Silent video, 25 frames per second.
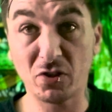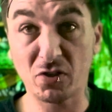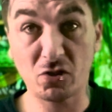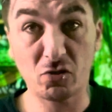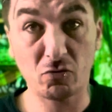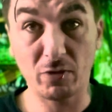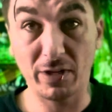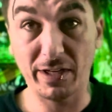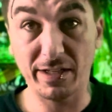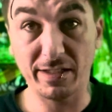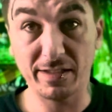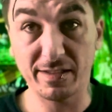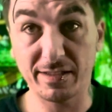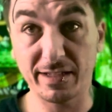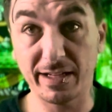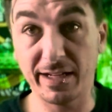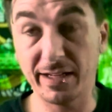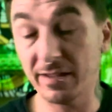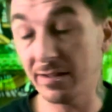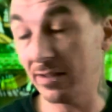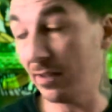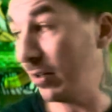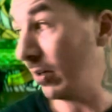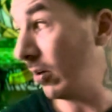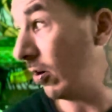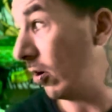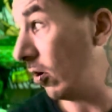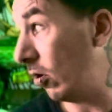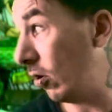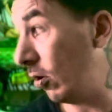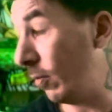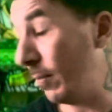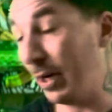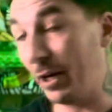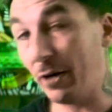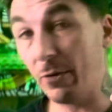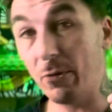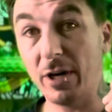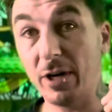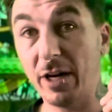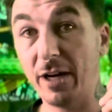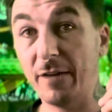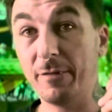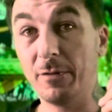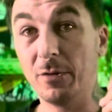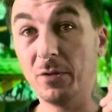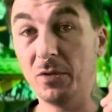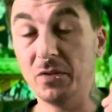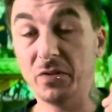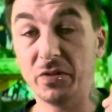straight sights on all my
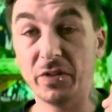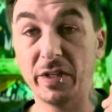rifles,